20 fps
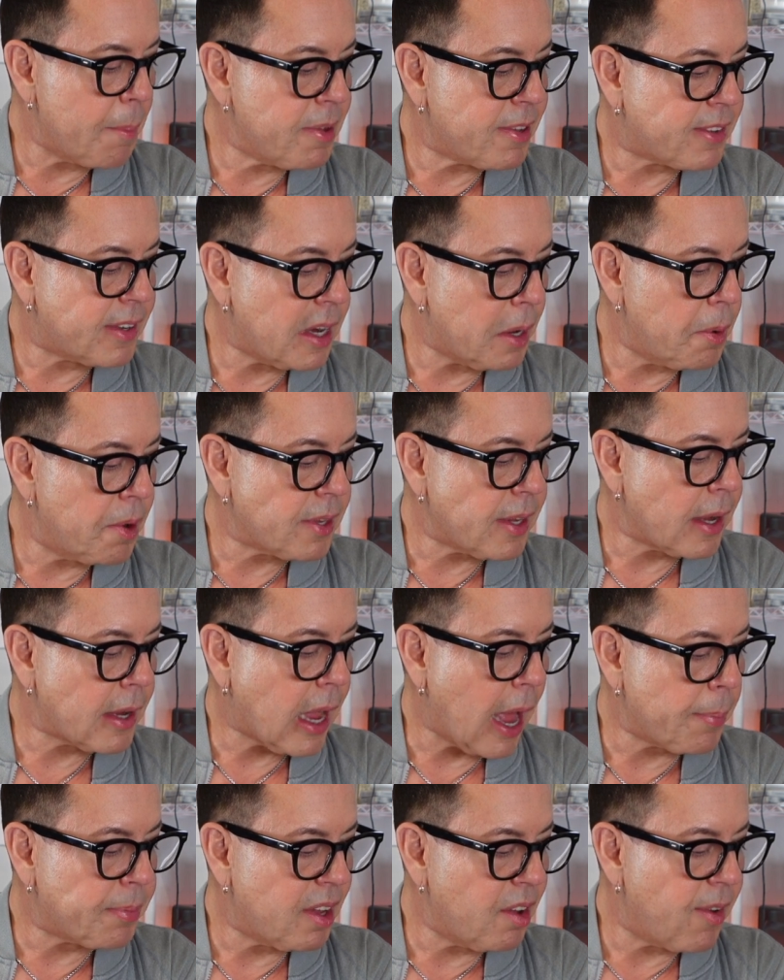a mysterious and
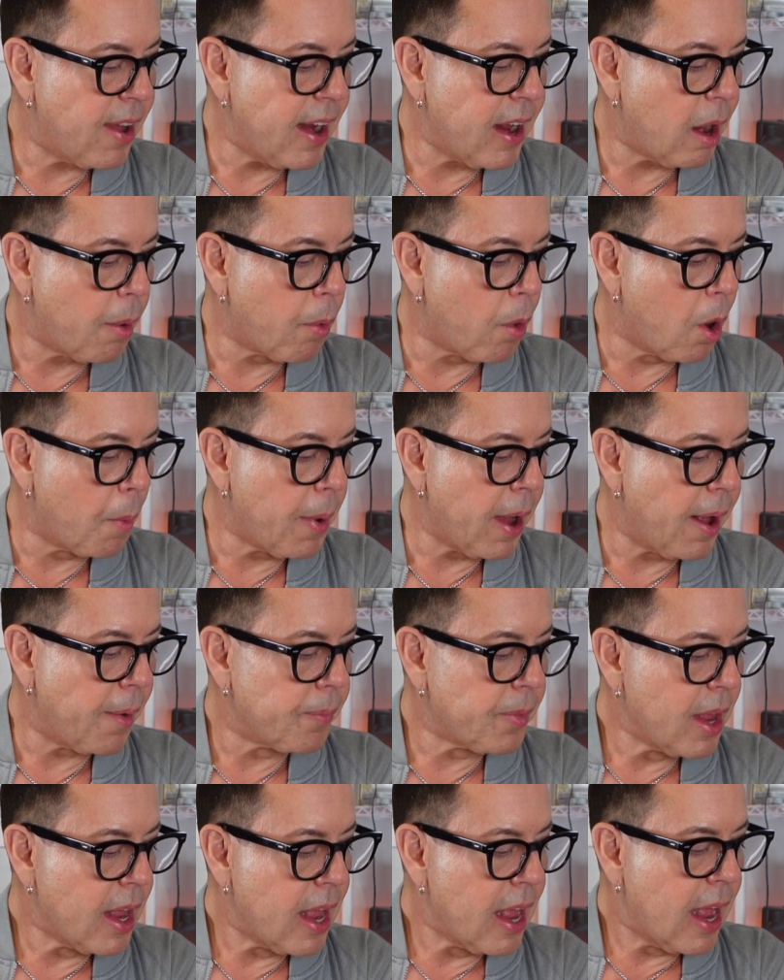captivating aroma.
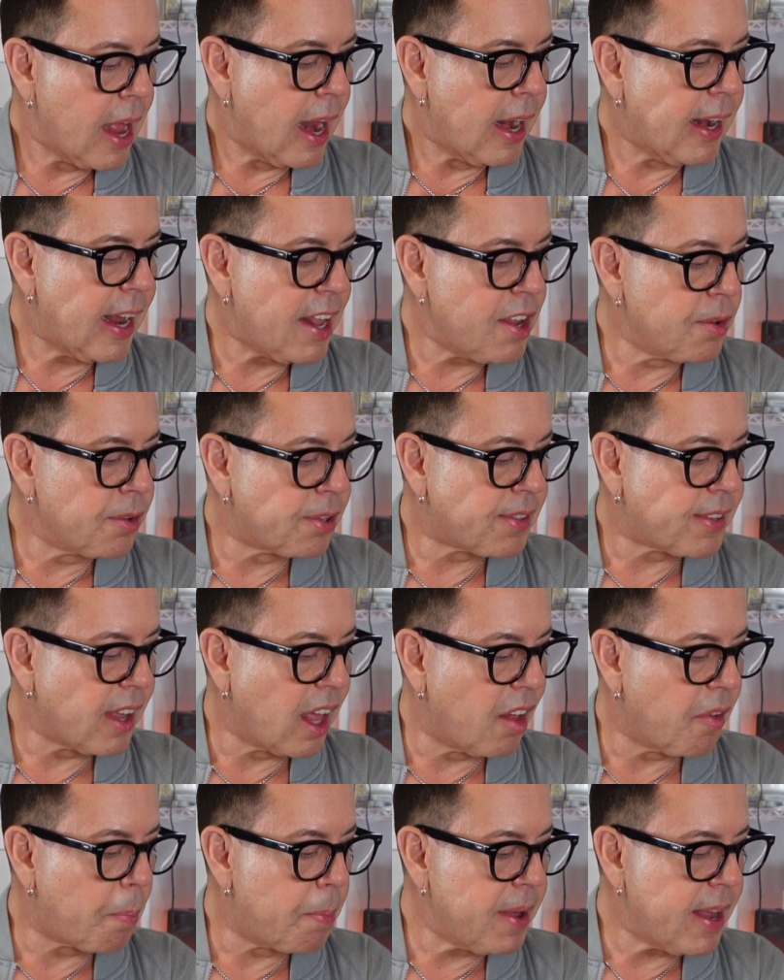Let
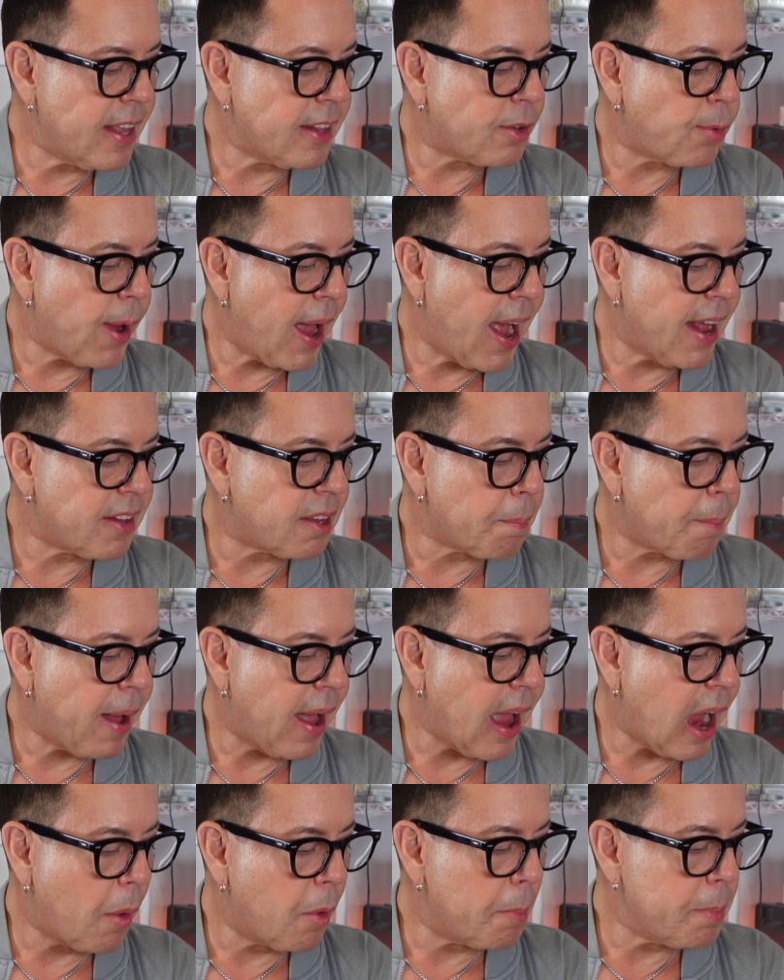yourself be entranced
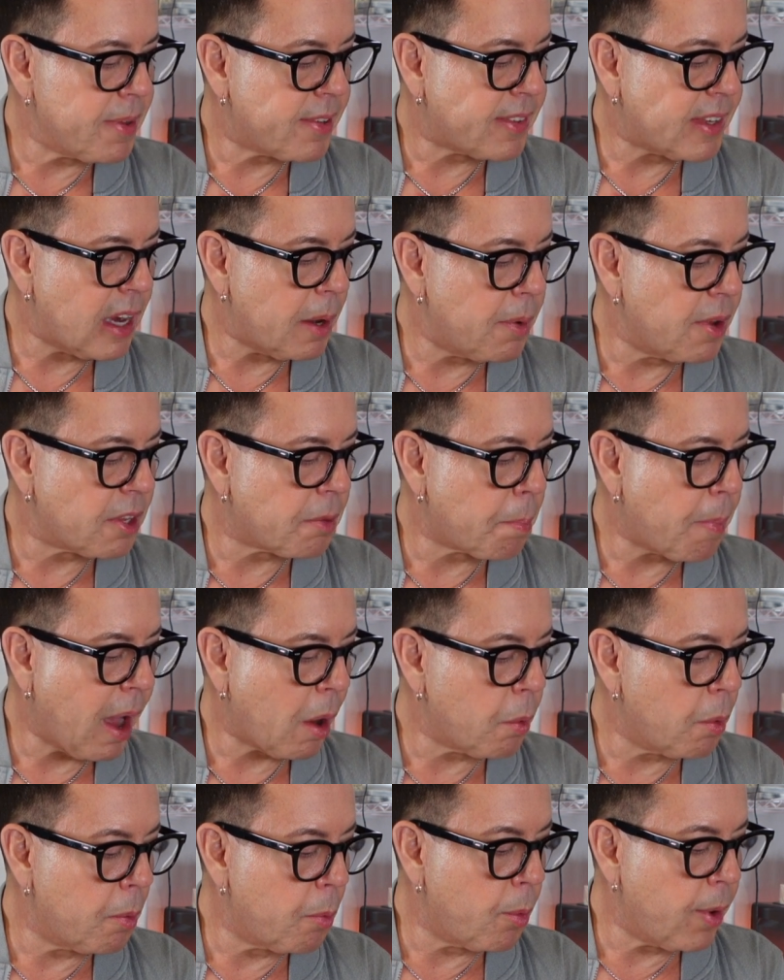by our mysterious
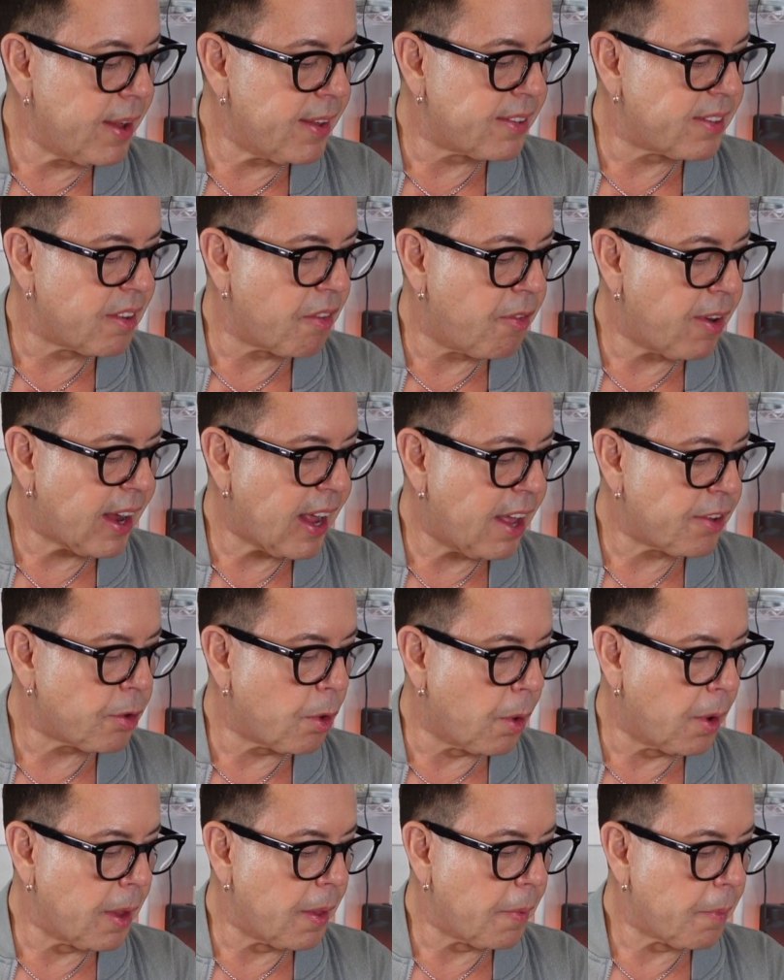Backwoods Breeze fragrance
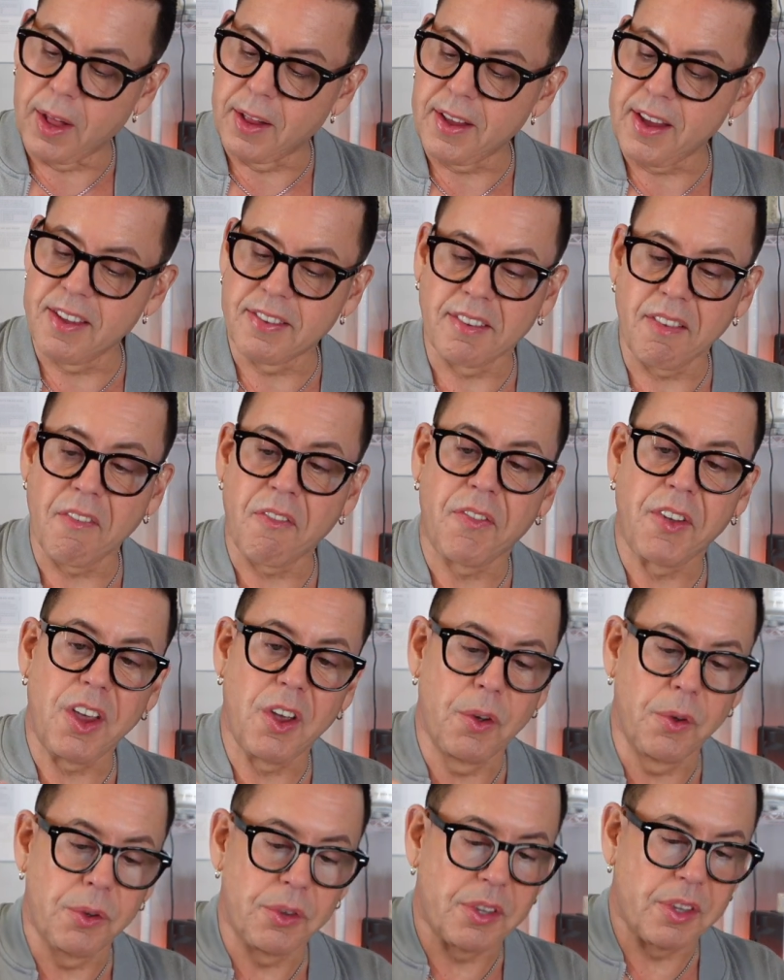oil. Well, it's
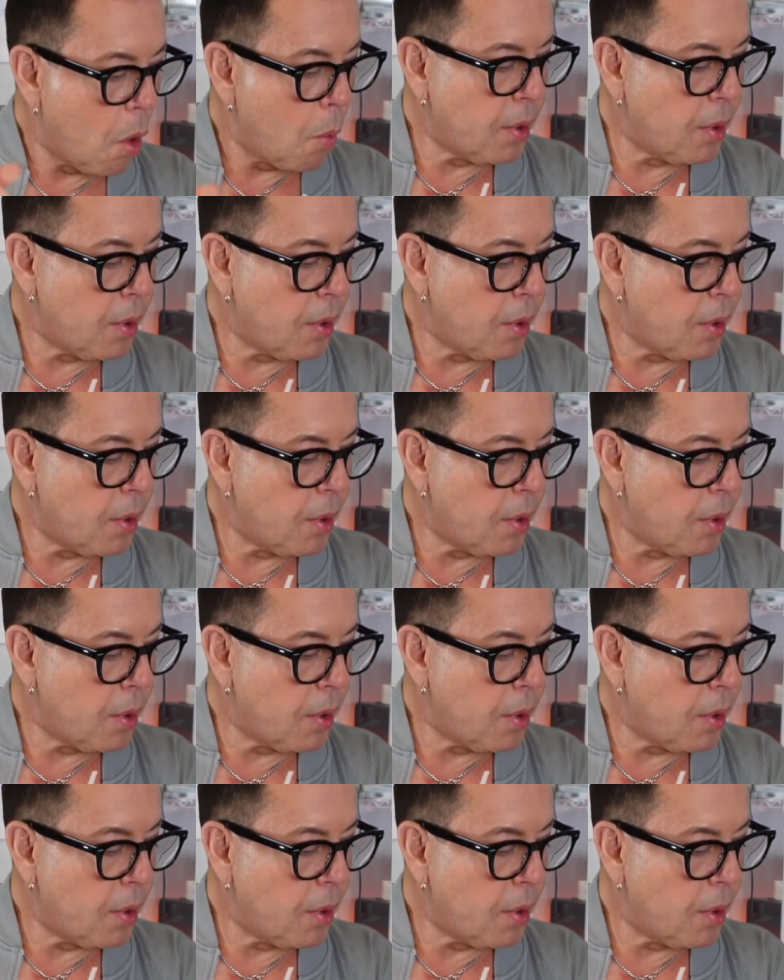infused